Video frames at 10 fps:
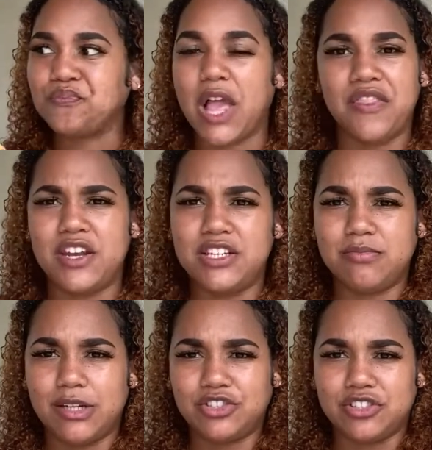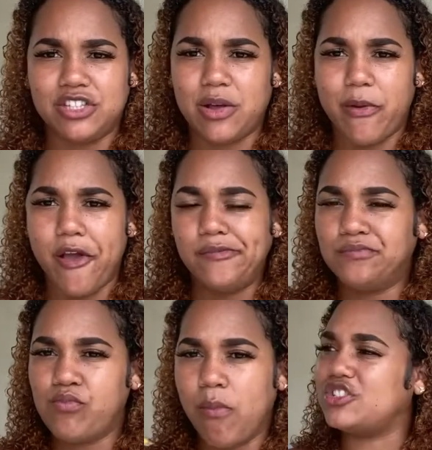And then this man just disappeared.
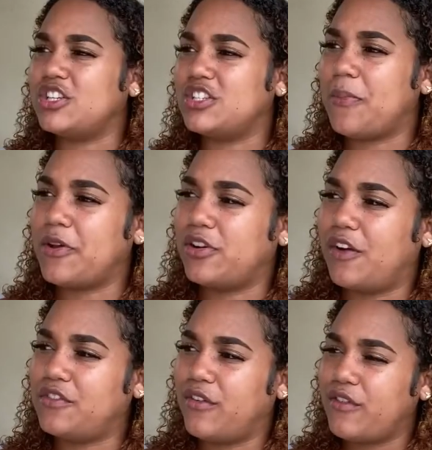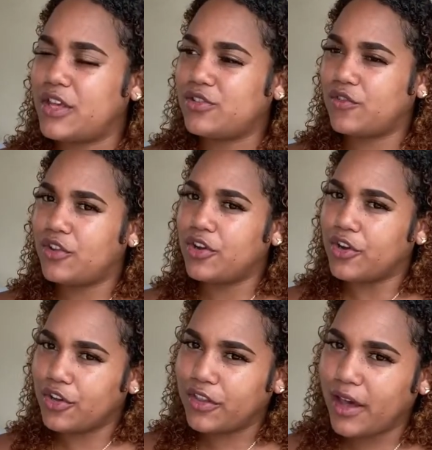Just disappeared off the face of the
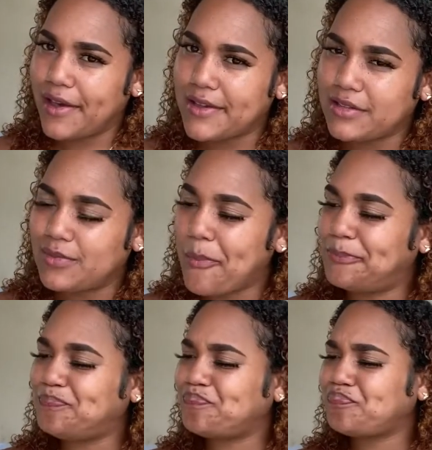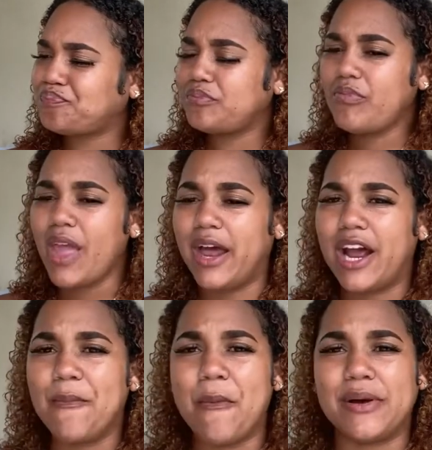earth, guys. And I
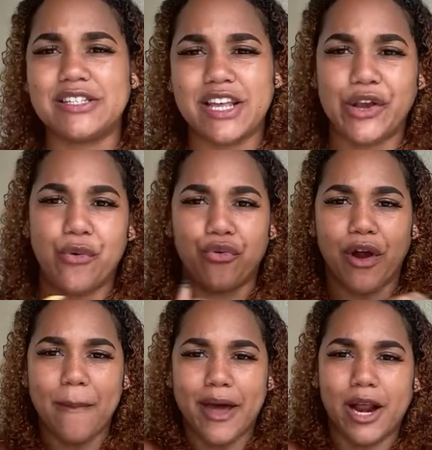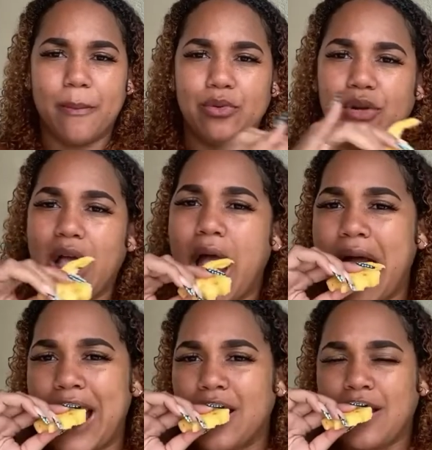remember I sat down right by that pool.
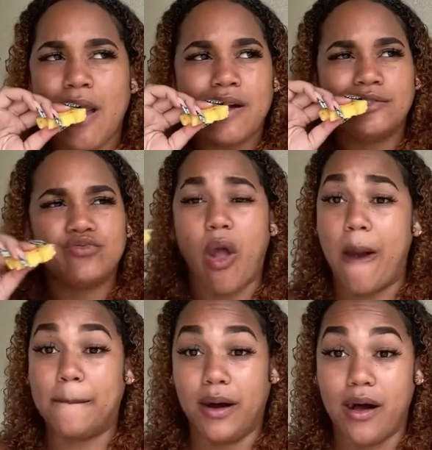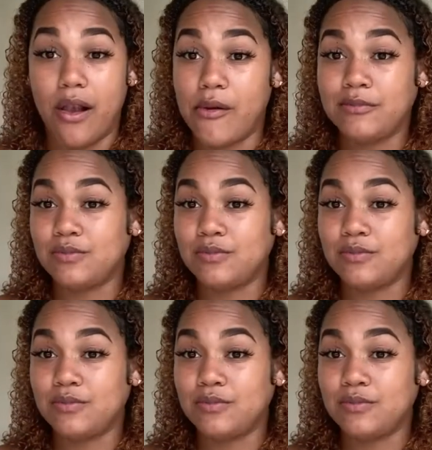I bawled.